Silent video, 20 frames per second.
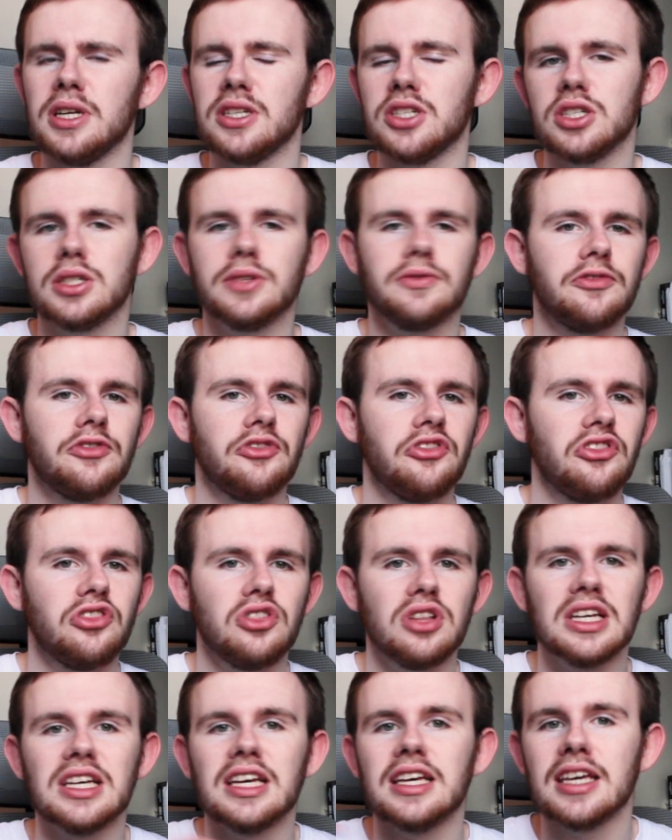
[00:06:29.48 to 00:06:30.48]
it just
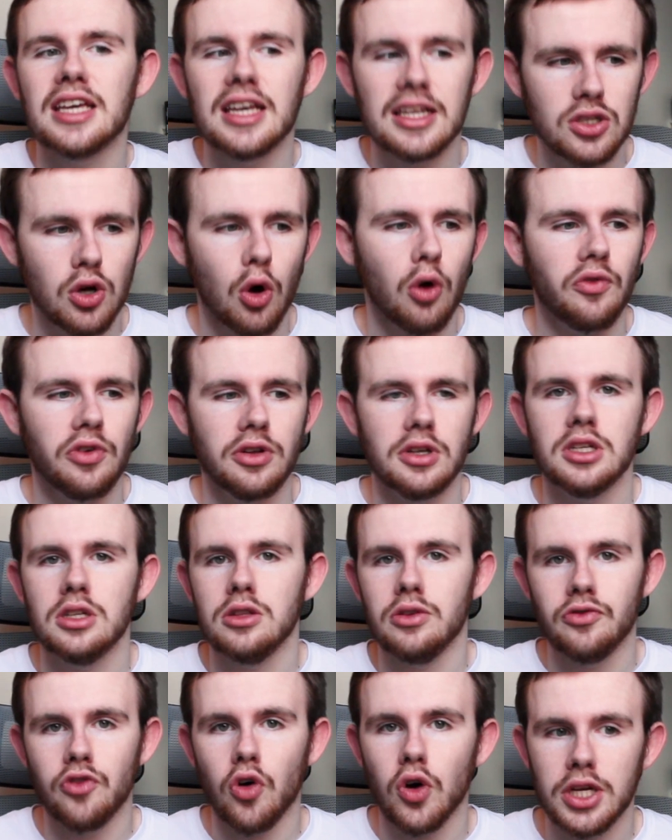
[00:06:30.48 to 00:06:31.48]
flinging it off into
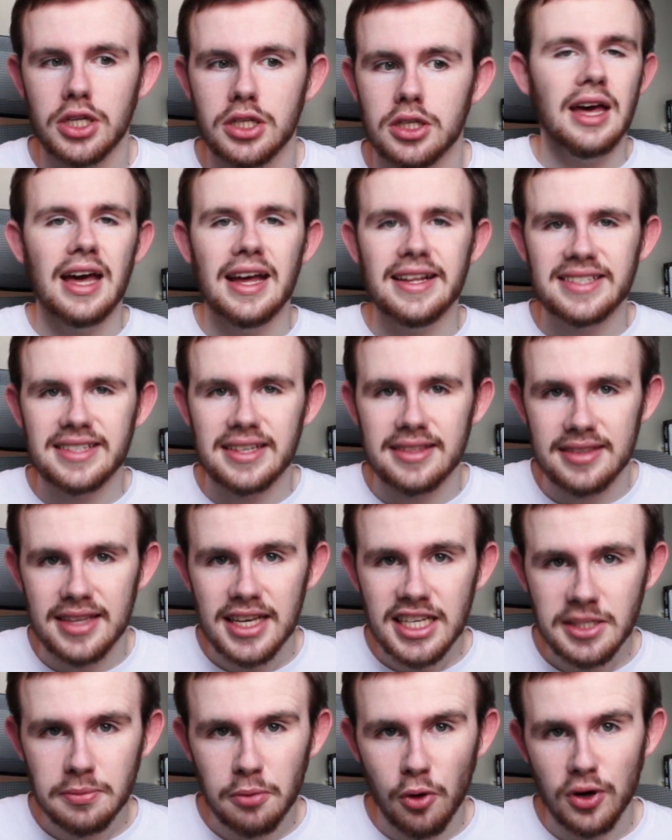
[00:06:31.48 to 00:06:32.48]
the void. It's at
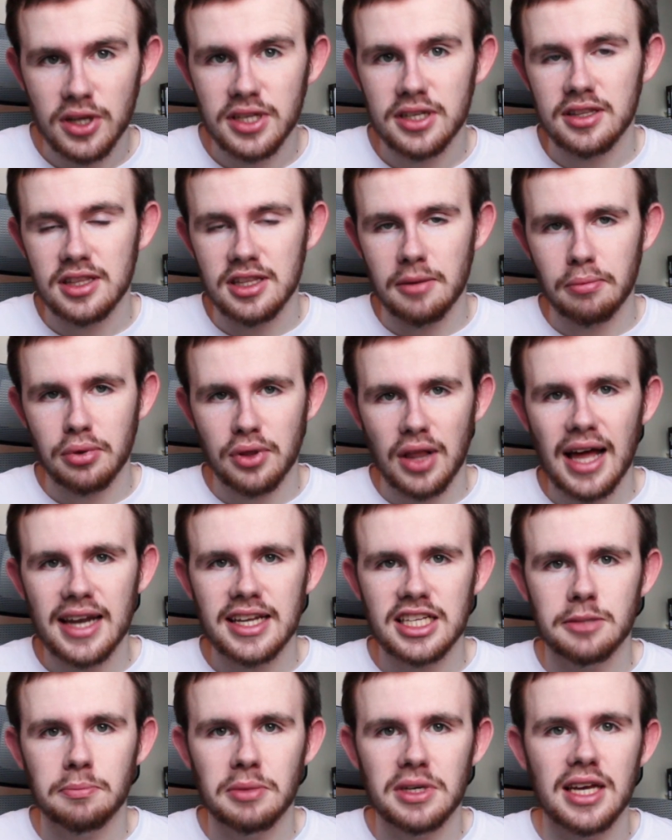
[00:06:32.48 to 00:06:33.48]
this point that
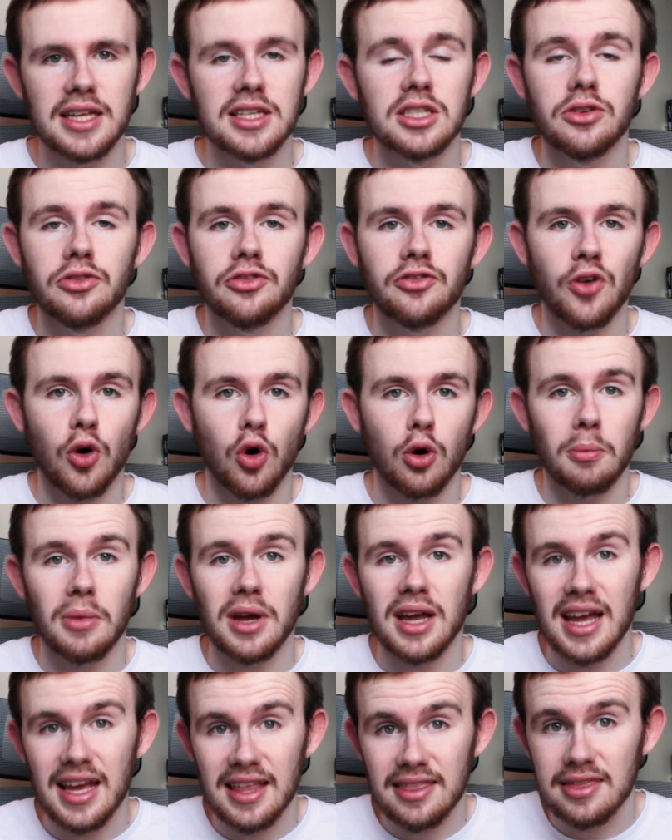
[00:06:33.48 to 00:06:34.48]
planets begin to form
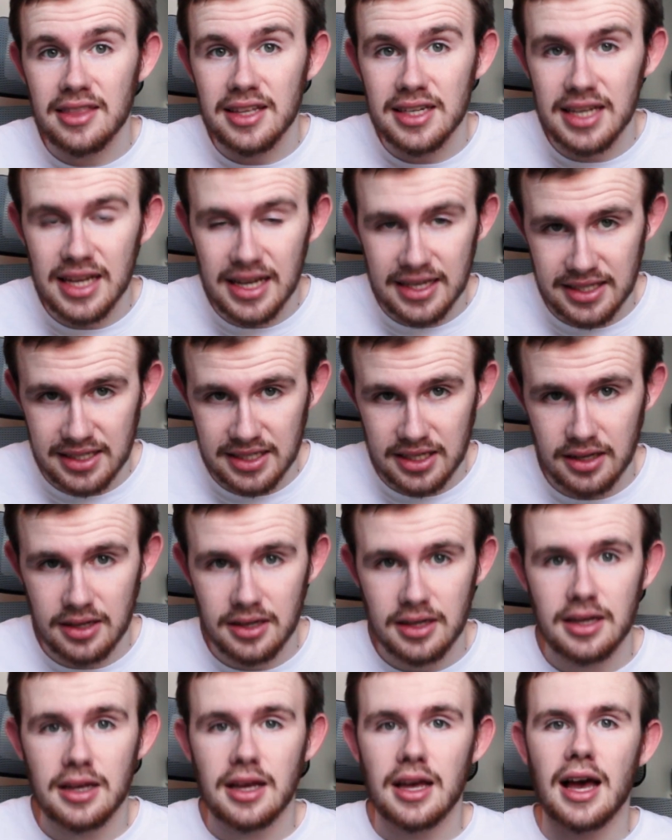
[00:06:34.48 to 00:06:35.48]
in the disk.
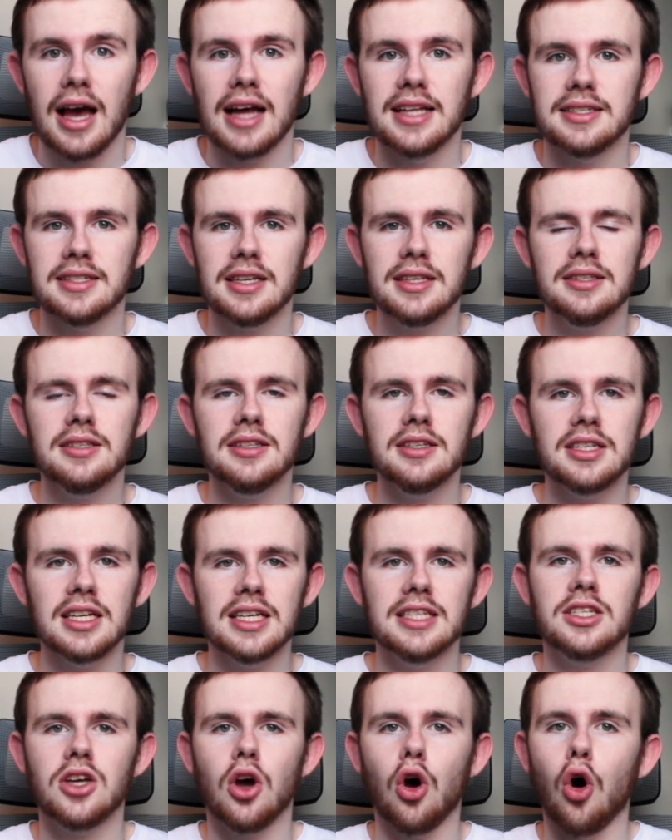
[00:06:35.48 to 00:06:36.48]
And since the
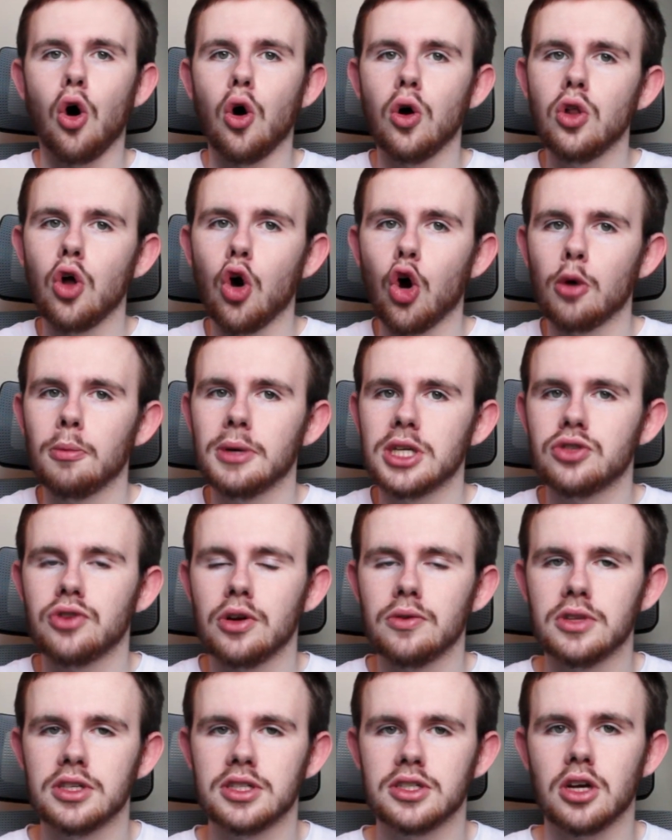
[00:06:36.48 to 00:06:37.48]
disk all orbits
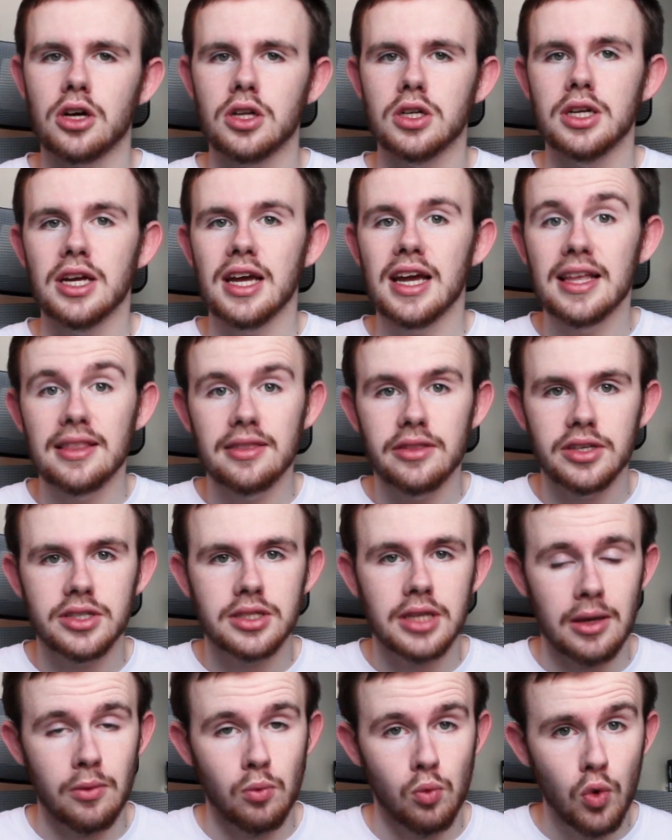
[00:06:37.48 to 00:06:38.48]
around the Sun in the
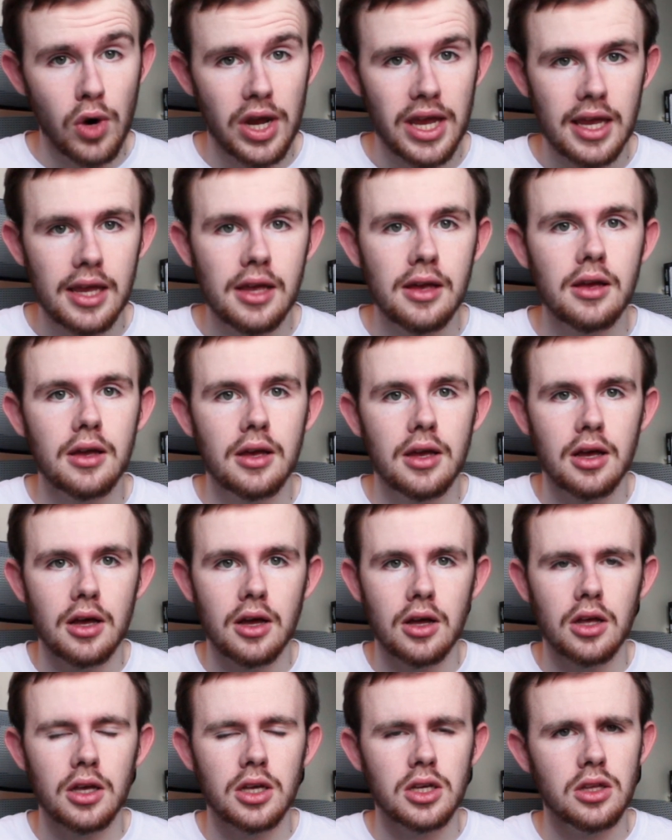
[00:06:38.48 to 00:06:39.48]
same way,
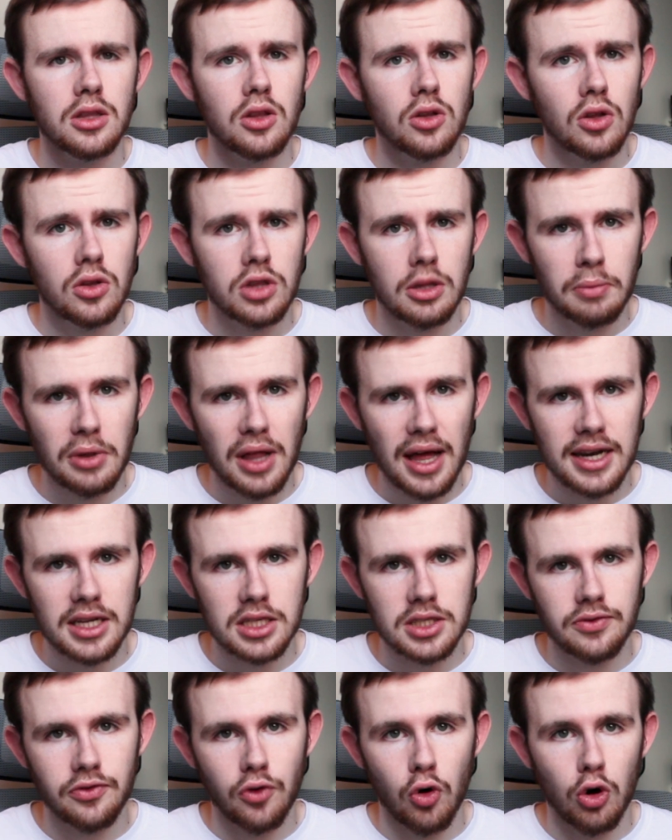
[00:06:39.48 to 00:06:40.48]
the
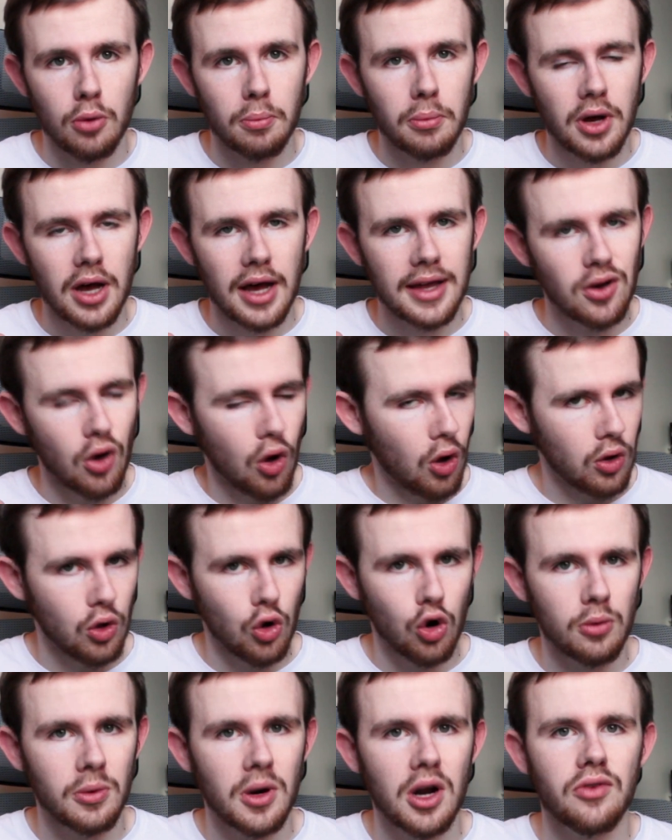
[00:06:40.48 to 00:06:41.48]
planets form and all
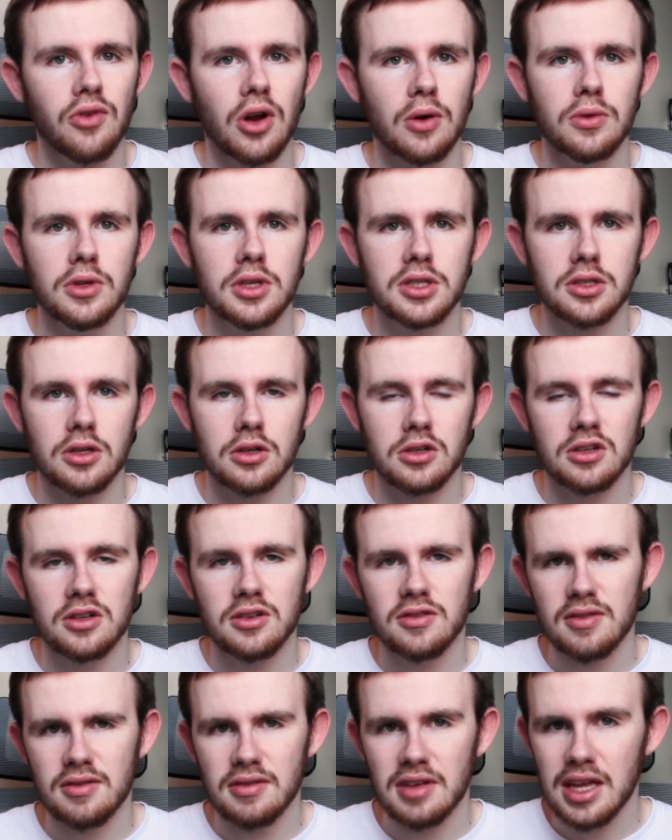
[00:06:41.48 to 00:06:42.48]
orbit around the Sun
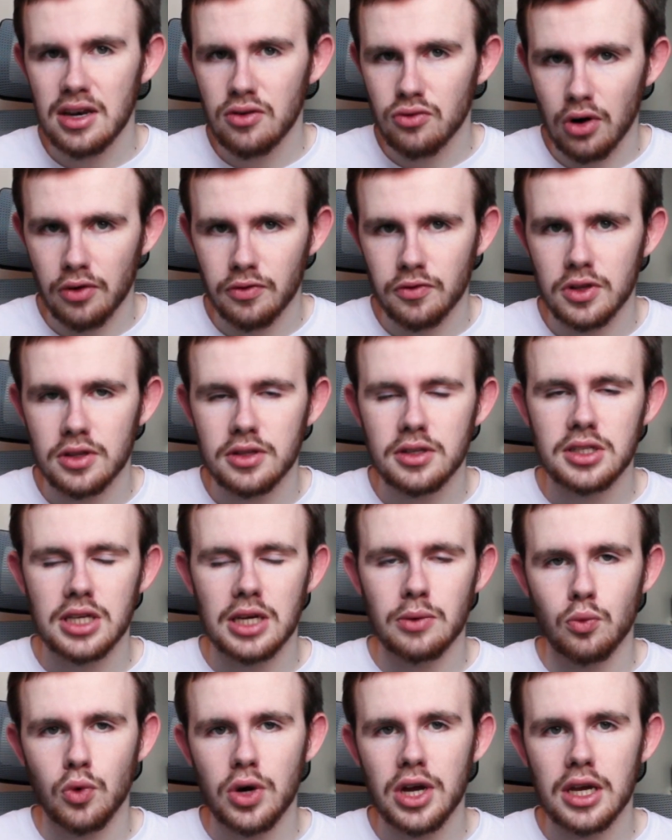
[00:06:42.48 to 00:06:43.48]
in roughly the
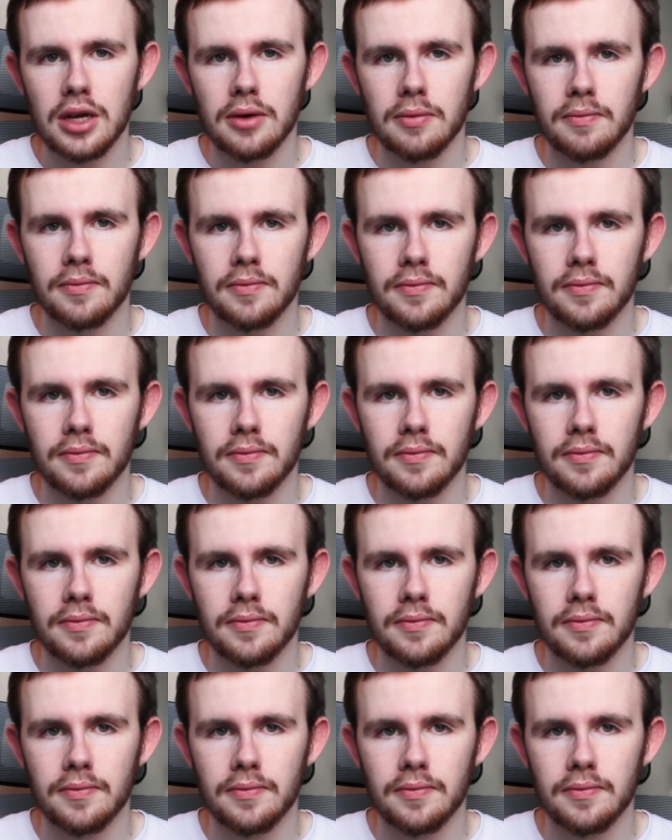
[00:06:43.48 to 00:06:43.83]
same way.